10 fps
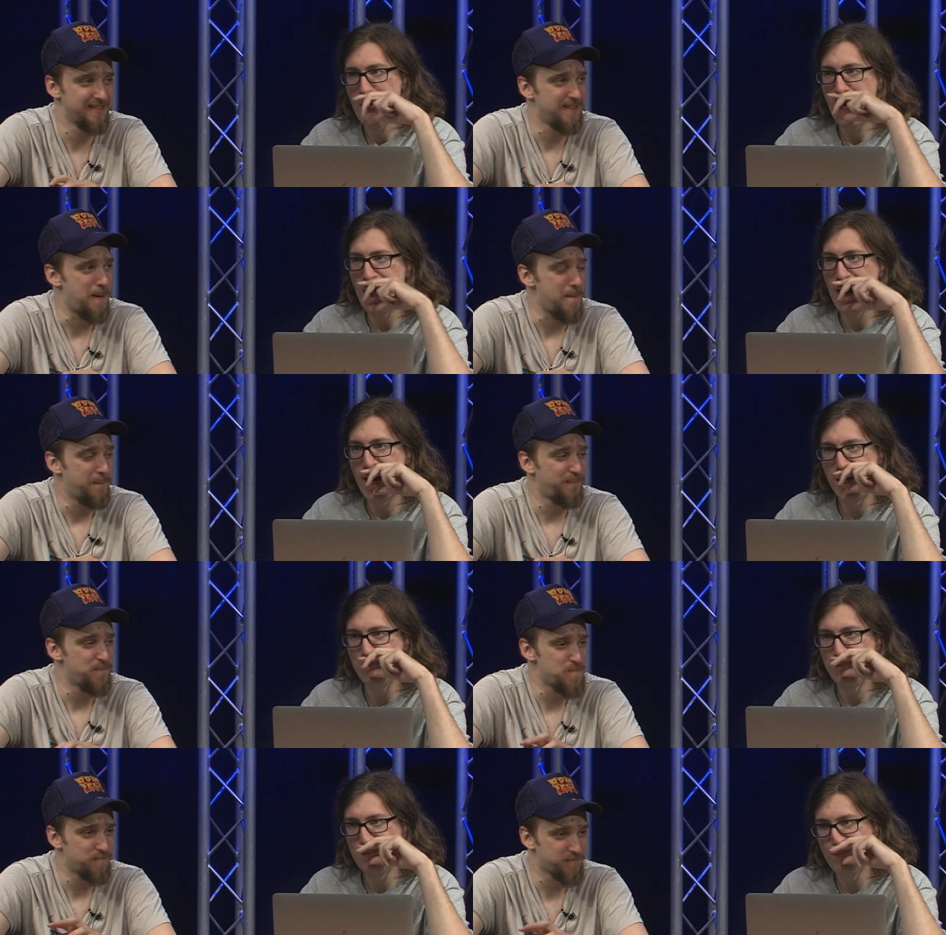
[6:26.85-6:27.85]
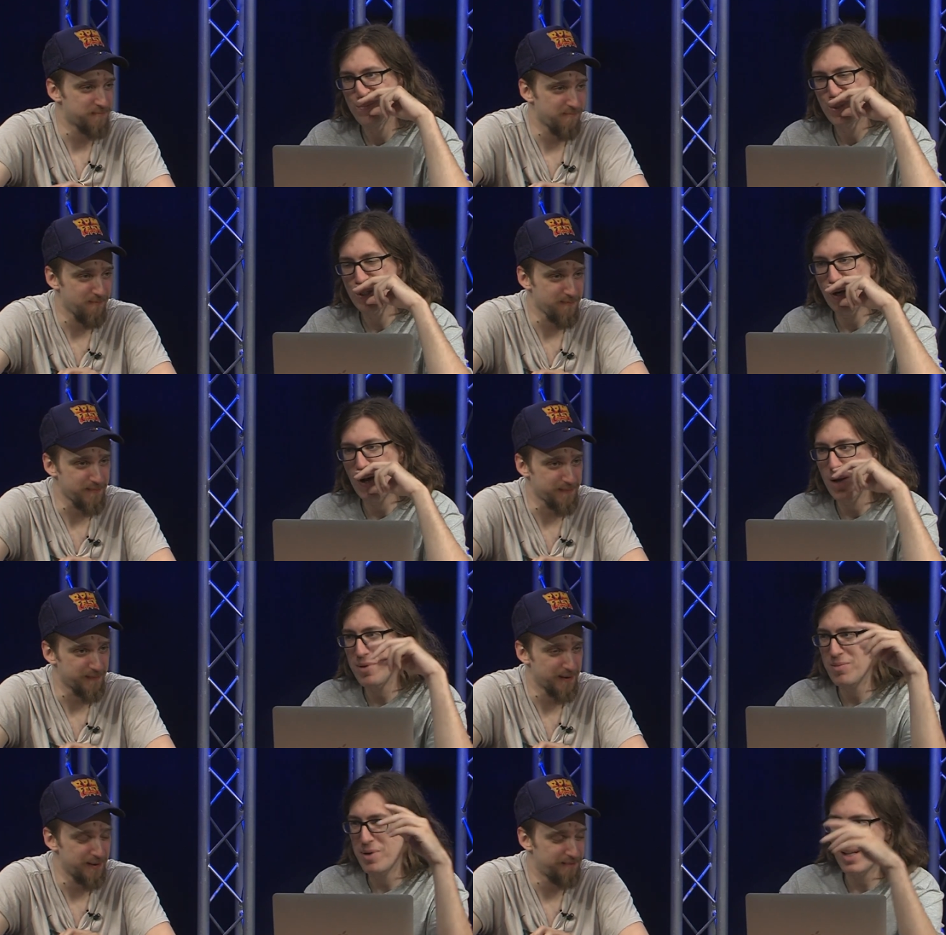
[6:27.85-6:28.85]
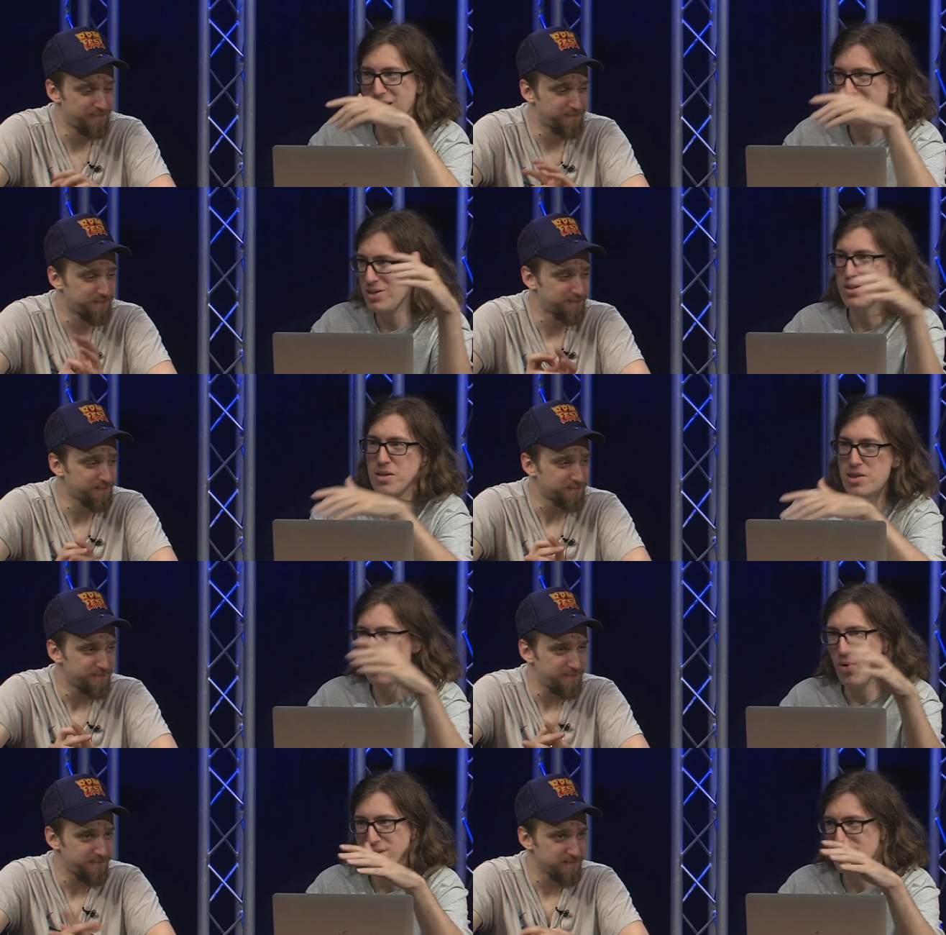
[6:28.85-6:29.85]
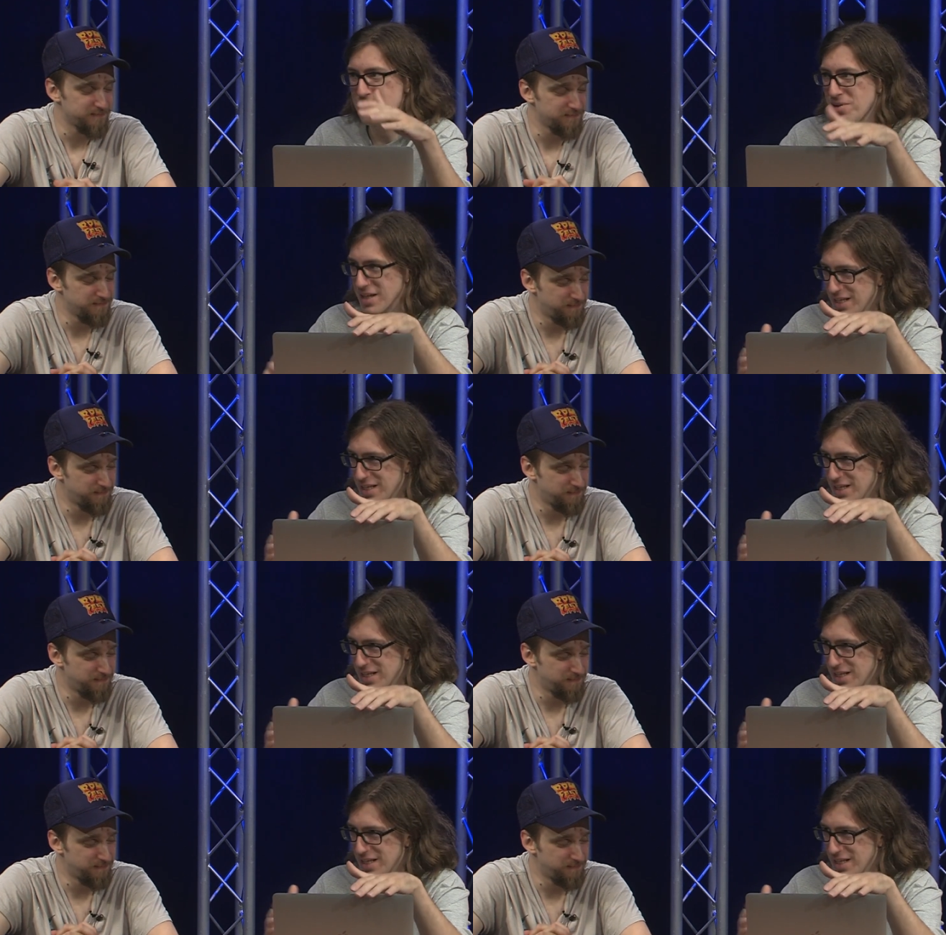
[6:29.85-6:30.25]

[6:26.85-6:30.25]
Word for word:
Speaker 1: Um, so I mean, but like you, the the point still like